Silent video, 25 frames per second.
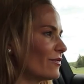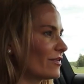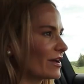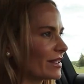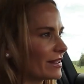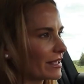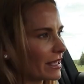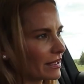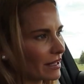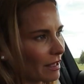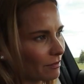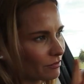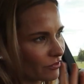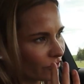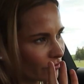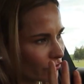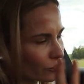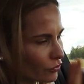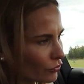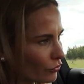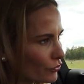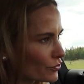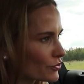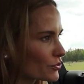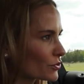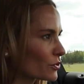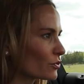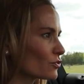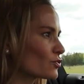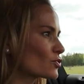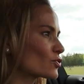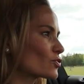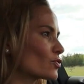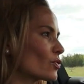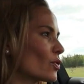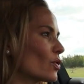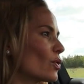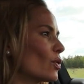got the adaptive cruise
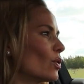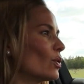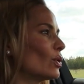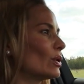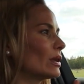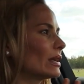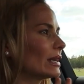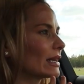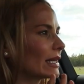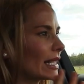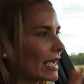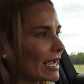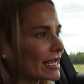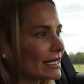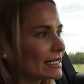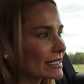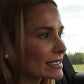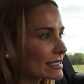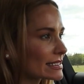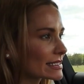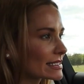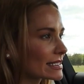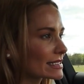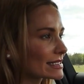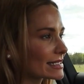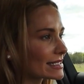control, lane assist.